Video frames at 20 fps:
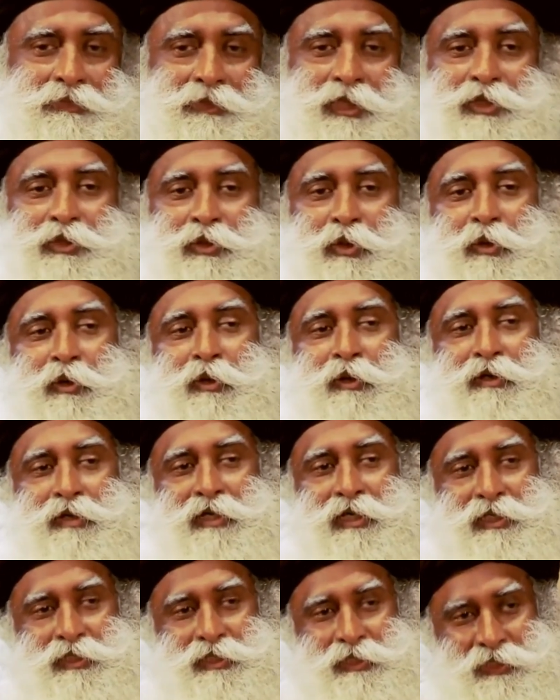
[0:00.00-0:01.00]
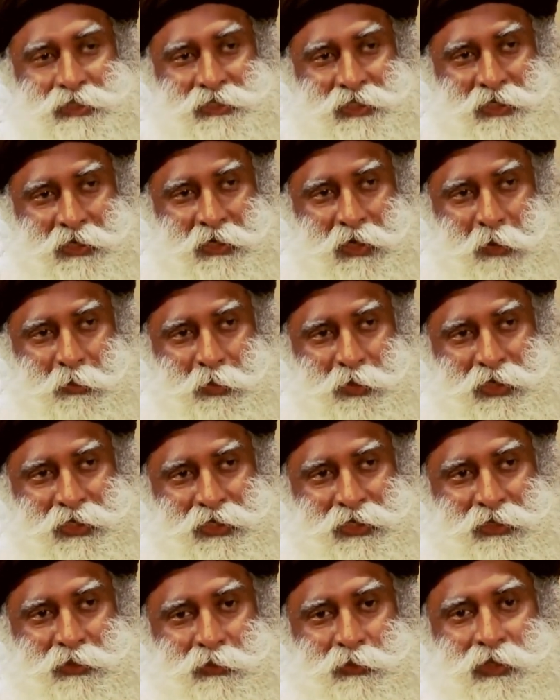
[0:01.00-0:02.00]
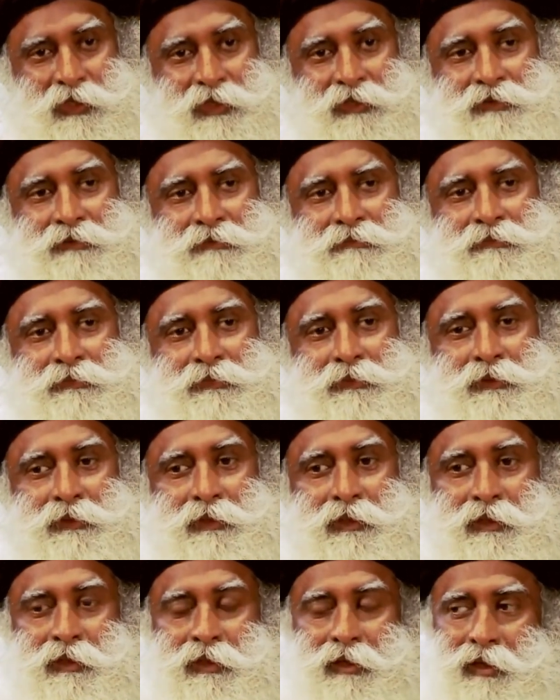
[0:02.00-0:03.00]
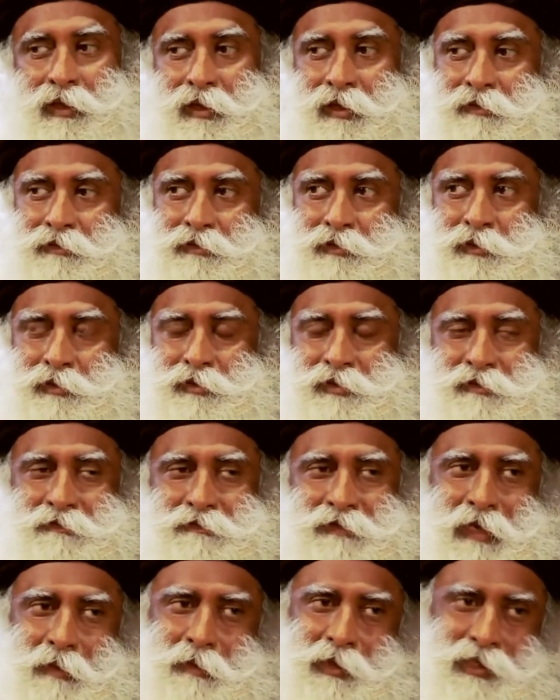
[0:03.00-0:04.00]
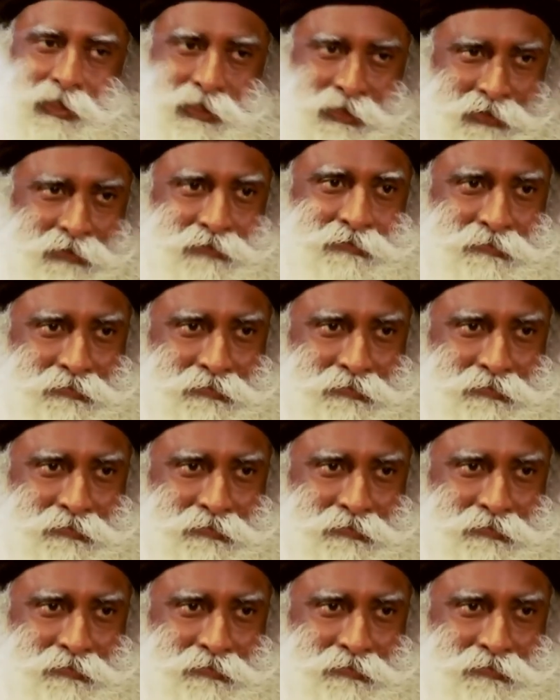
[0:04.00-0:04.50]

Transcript: the so-called religions that are operating in the world, and of course the family.